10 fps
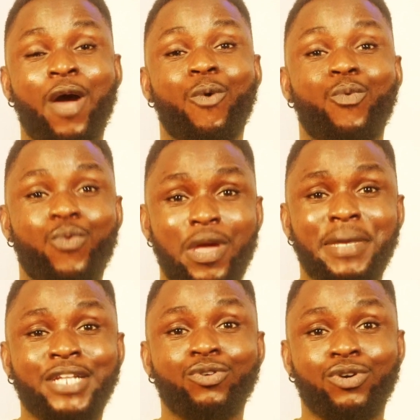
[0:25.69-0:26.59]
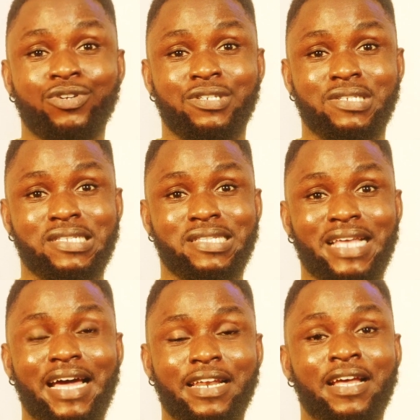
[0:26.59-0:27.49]
women don't
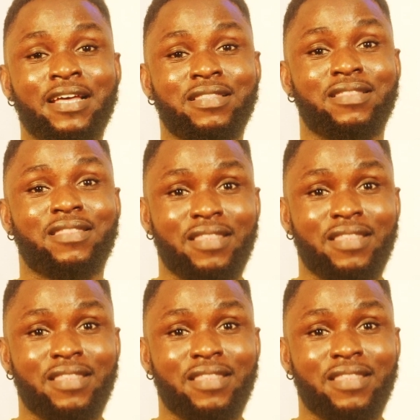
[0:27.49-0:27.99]
understand the